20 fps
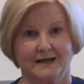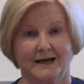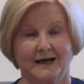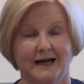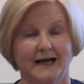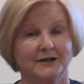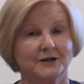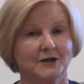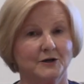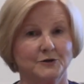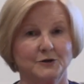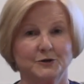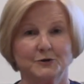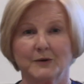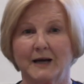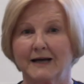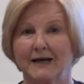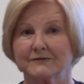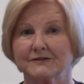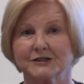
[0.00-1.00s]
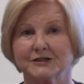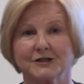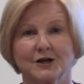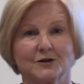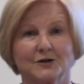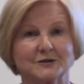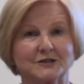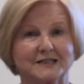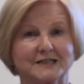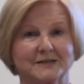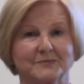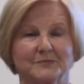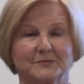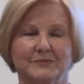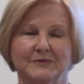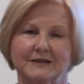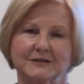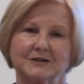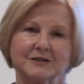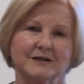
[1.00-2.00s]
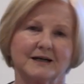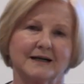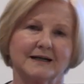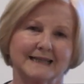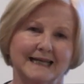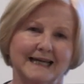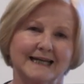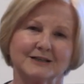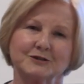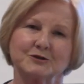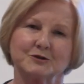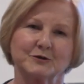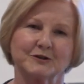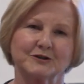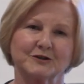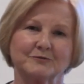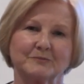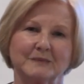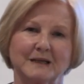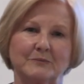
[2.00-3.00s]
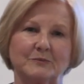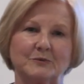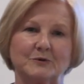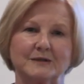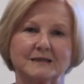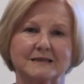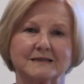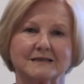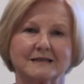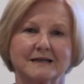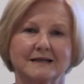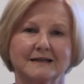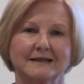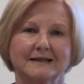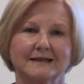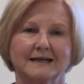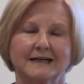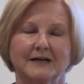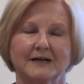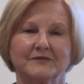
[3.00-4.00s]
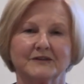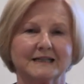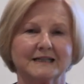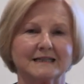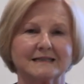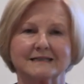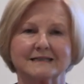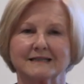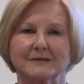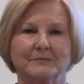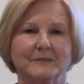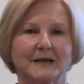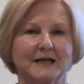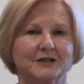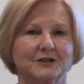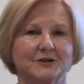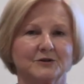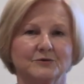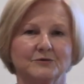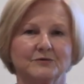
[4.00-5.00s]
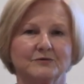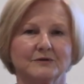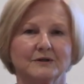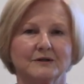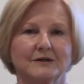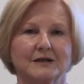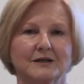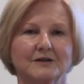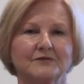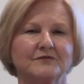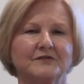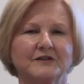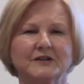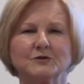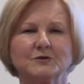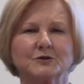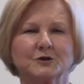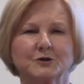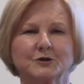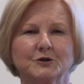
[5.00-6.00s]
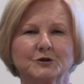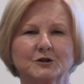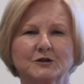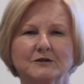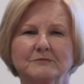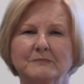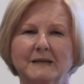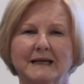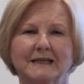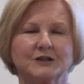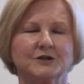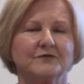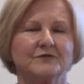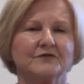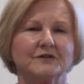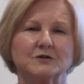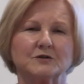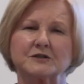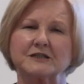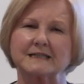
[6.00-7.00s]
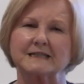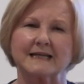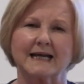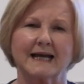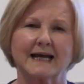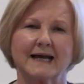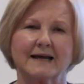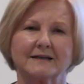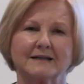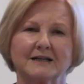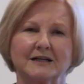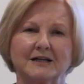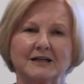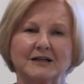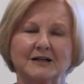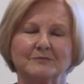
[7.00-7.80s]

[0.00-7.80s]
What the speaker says: I know you have songs that again, trigger memories and things that make you feel good, make you feel sad,